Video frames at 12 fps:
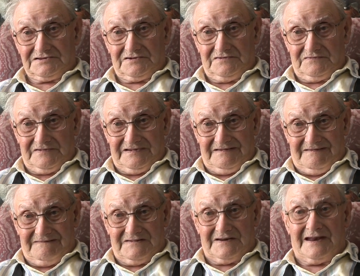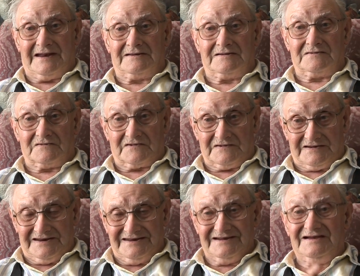So we went and had a look at
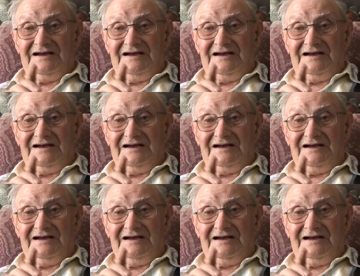it.